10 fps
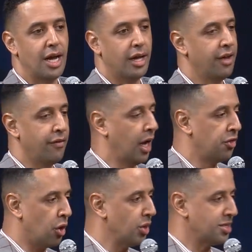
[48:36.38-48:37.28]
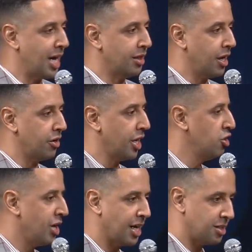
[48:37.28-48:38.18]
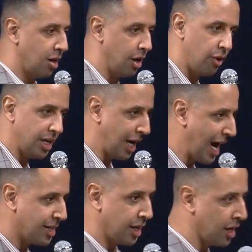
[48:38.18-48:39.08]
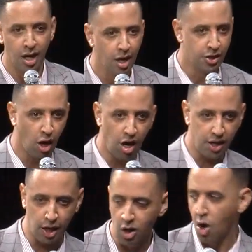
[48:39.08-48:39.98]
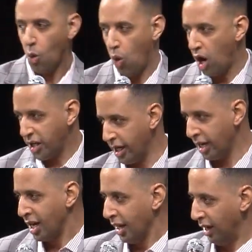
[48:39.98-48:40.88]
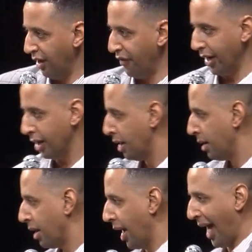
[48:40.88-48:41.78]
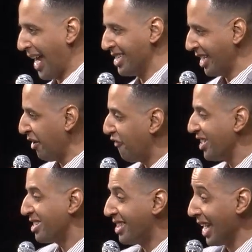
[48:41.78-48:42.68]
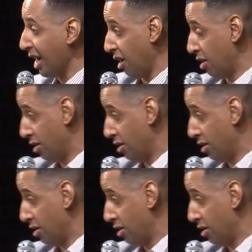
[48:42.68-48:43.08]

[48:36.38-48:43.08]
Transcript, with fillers: not, if, although it's not there yet, you got to start already acting, talking, walking, living as if it's there.